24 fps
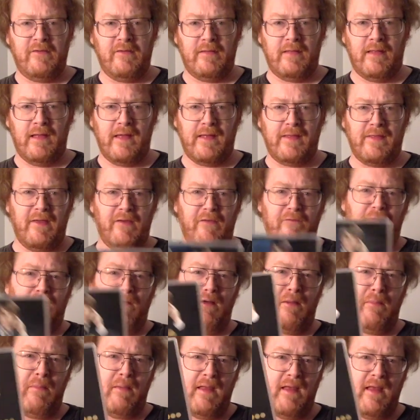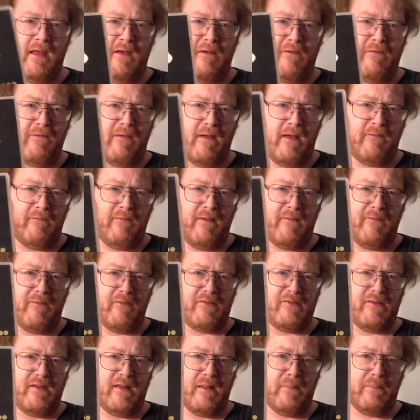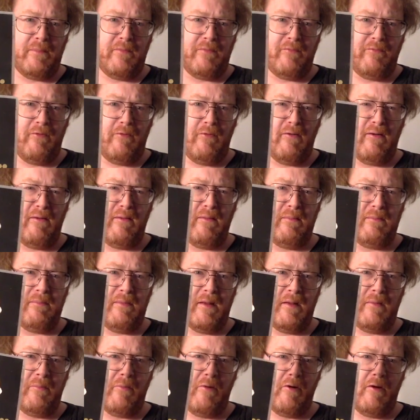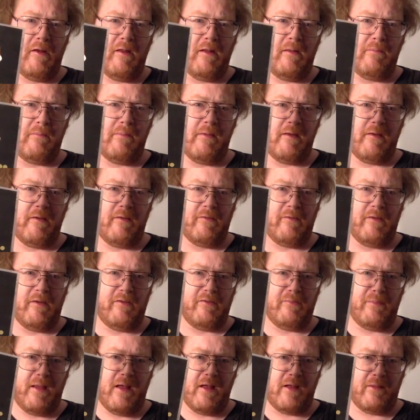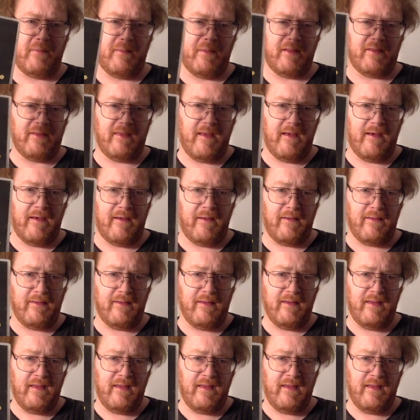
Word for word: like this film, If, I've never seen it before, but I bought it because it was Malcolm McDowell.